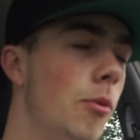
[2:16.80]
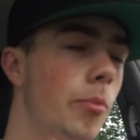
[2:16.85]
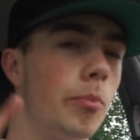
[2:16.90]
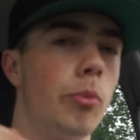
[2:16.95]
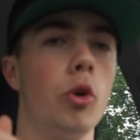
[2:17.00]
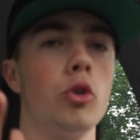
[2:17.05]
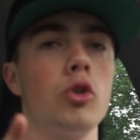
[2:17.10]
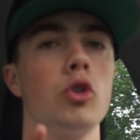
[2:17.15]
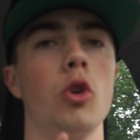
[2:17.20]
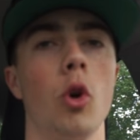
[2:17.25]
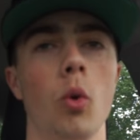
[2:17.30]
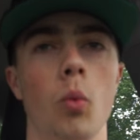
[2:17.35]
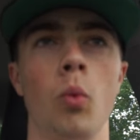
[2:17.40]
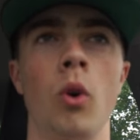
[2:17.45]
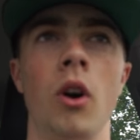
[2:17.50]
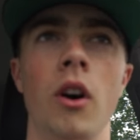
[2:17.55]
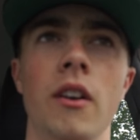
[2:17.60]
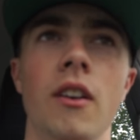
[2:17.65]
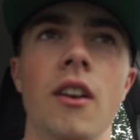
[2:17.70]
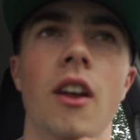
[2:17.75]
Portugal
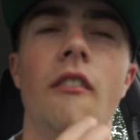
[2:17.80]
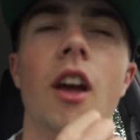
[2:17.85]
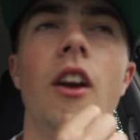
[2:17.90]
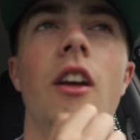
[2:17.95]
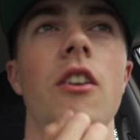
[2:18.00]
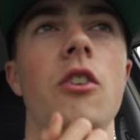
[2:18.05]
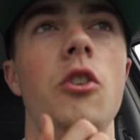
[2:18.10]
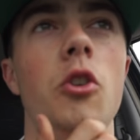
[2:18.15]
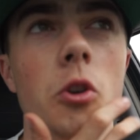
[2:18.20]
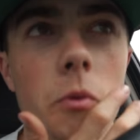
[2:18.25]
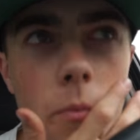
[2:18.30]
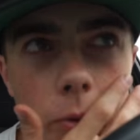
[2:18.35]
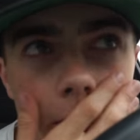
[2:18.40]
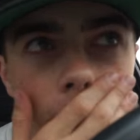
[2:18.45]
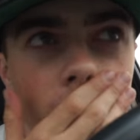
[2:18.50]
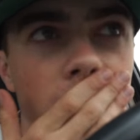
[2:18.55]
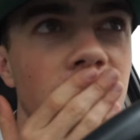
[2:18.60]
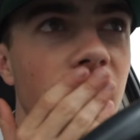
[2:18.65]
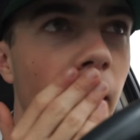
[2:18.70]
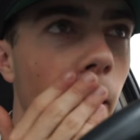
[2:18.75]
won the
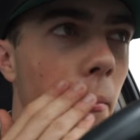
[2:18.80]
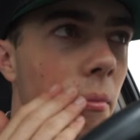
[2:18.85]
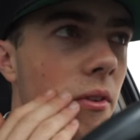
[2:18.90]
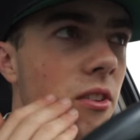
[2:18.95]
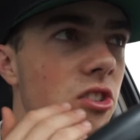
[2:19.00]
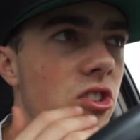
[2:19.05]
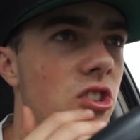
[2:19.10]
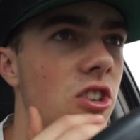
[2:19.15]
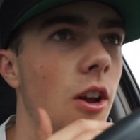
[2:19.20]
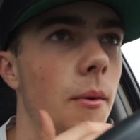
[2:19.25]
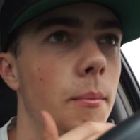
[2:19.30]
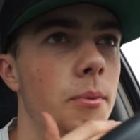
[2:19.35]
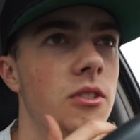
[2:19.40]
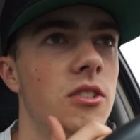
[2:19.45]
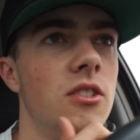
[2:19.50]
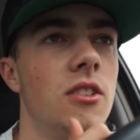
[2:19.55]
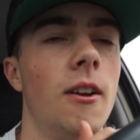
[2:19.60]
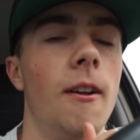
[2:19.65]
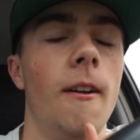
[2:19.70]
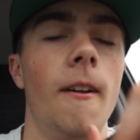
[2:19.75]
European
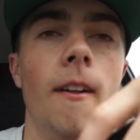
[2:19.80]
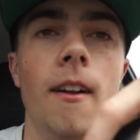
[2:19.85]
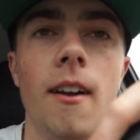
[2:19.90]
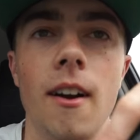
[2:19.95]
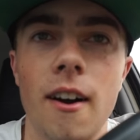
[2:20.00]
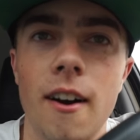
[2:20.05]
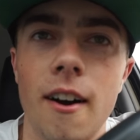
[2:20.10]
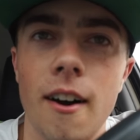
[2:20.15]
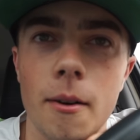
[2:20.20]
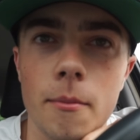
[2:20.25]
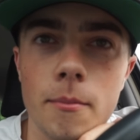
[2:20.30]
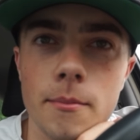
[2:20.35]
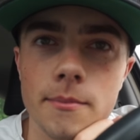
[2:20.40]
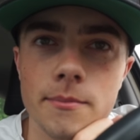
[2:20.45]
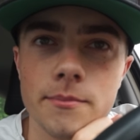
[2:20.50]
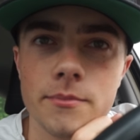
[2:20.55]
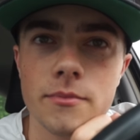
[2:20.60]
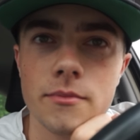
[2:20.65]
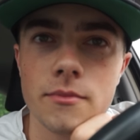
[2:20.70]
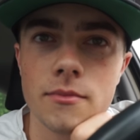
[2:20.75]
Championships.
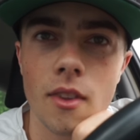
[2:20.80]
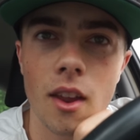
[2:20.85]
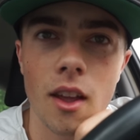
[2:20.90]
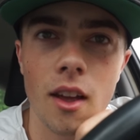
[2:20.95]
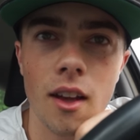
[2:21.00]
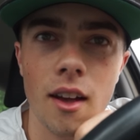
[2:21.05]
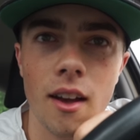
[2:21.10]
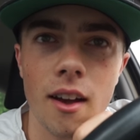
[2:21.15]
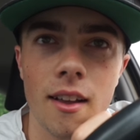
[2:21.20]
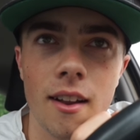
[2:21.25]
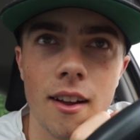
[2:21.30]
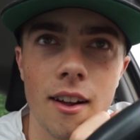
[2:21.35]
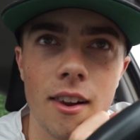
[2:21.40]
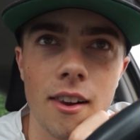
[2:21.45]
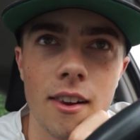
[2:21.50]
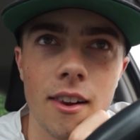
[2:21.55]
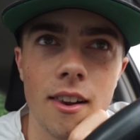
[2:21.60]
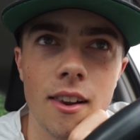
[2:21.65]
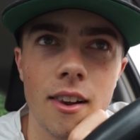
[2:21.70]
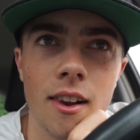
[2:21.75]
And a
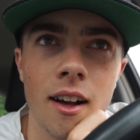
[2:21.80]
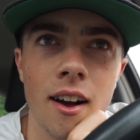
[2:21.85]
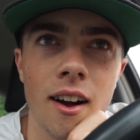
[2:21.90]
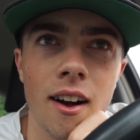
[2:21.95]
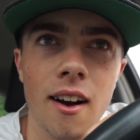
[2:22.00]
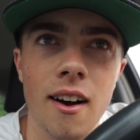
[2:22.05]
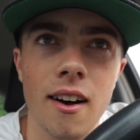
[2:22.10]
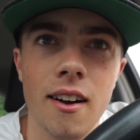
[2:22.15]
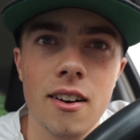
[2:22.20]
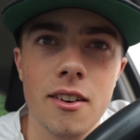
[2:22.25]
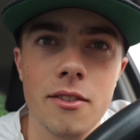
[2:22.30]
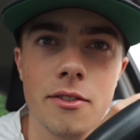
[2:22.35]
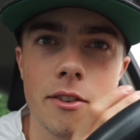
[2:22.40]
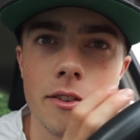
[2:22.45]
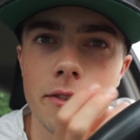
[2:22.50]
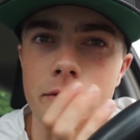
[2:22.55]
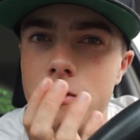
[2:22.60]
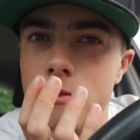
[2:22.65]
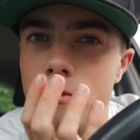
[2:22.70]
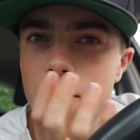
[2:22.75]
lot of
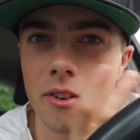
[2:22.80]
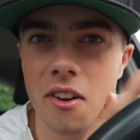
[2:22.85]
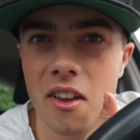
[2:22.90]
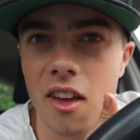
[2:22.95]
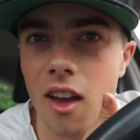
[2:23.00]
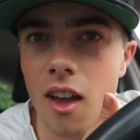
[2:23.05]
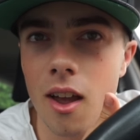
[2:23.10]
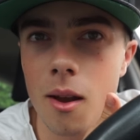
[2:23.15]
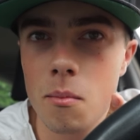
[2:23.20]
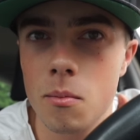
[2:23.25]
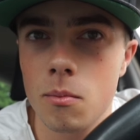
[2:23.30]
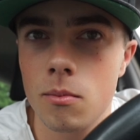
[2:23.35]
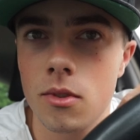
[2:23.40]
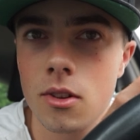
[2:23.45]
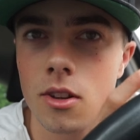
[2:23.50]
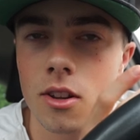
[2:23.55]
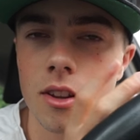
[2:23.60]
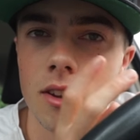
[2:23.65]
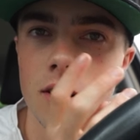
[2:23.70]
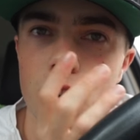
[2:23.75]
the
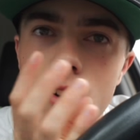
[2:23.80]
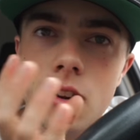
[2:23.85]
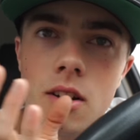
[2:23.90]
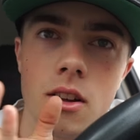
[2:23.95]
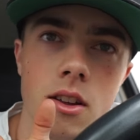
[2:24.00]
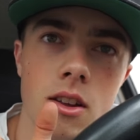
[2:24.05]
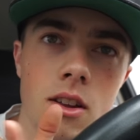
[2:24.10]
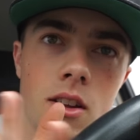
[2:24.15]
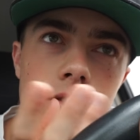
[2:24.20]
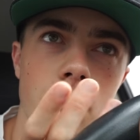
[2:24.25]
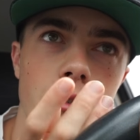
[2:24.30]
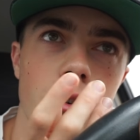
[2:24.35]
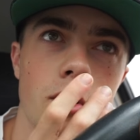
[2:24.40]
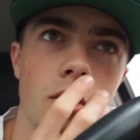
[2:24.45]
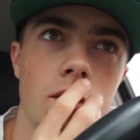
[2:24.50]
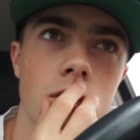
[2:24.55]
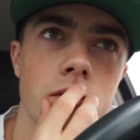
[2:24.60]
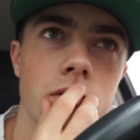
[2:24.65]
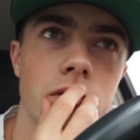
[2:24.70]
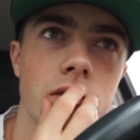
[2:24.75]
game
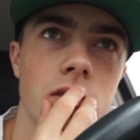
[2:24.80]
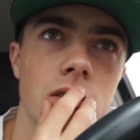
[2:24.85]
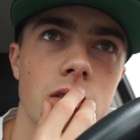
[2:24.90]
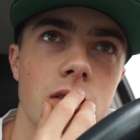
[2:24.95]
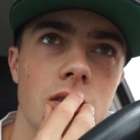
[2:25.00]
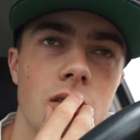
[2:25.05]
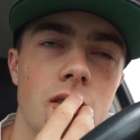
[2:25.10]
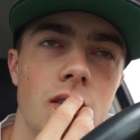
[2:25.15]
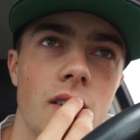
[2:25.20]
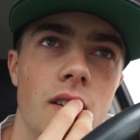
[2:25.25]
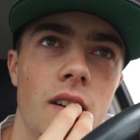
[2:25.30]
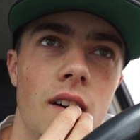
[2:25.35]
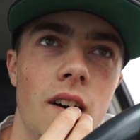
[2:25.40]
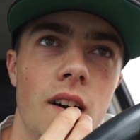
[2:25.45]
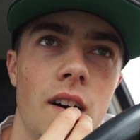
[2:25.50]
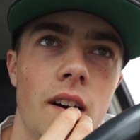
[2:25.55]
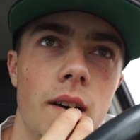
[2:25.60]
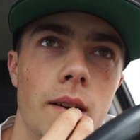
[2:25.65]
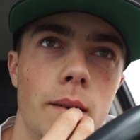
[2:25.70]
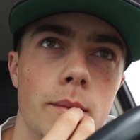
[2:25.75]
revolved
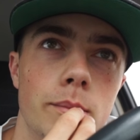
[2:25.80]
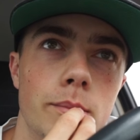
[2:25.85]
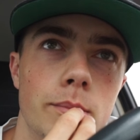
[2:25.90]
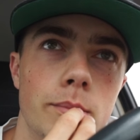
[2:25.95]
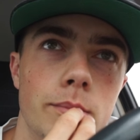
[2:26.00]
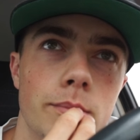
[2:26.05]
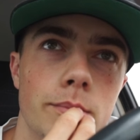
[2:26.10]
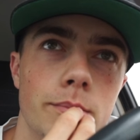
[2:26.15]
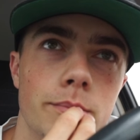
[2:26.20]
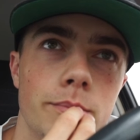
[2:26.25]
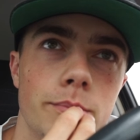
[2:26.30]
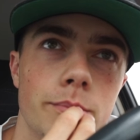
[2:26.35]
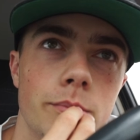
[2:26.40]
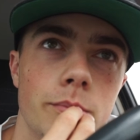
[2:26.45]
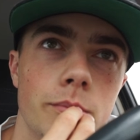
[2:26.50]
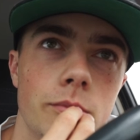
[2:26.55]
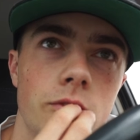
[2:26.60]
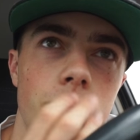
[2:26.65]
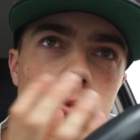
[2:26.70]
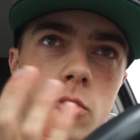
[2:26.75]

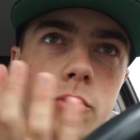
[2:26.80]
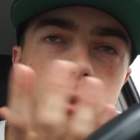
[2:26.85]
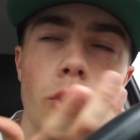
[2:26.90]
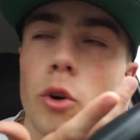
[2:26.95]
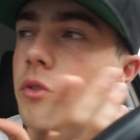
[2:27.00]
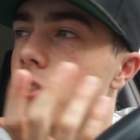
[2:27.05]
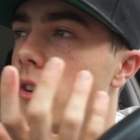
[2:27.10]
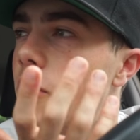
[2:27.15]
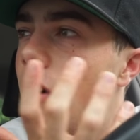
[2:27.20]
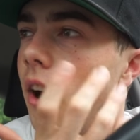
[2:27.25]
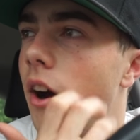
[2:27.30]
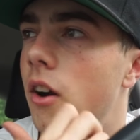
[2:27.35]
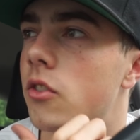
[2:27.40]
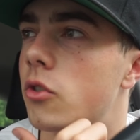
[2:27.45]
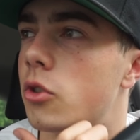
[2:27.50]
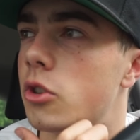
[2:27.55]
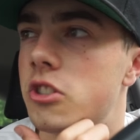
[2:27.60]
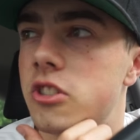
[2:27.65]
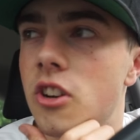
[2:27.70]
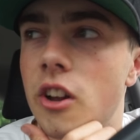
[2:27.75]

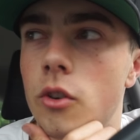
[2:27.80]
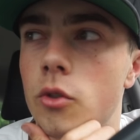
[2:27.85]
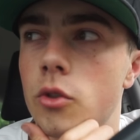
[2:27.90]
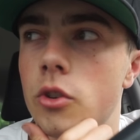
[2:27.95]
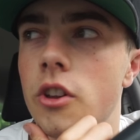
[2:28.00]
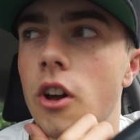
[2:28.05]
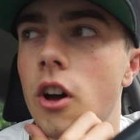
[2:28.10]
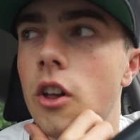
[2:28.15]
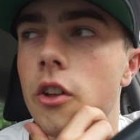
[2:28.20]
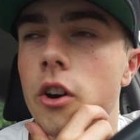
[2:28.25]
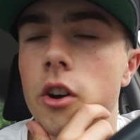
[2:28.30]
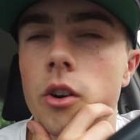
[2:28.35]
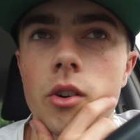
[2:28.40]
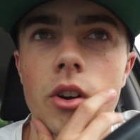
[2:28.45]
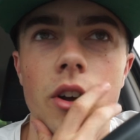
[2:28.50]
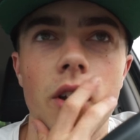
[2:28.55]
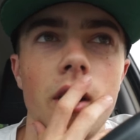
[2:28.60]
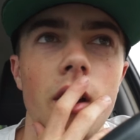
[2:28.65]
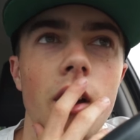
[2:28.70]
around Cristiano Ronaldo.